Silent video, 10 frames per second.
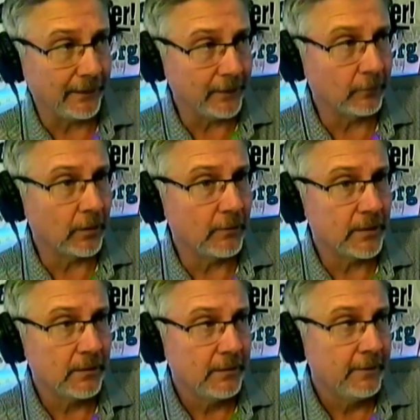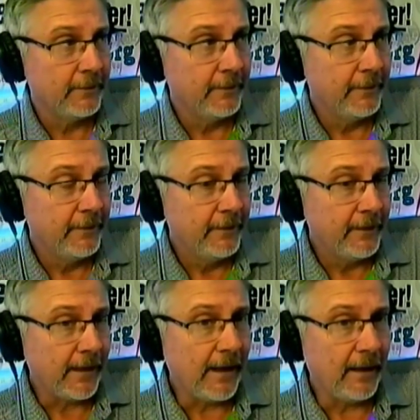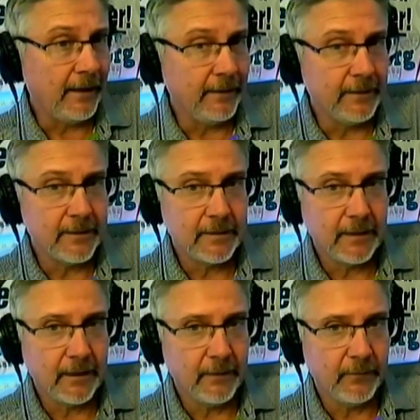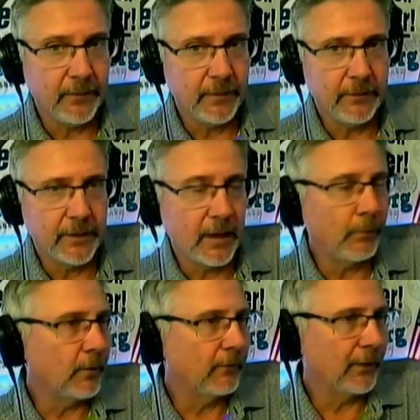grows. That's huge and uh, the number of legal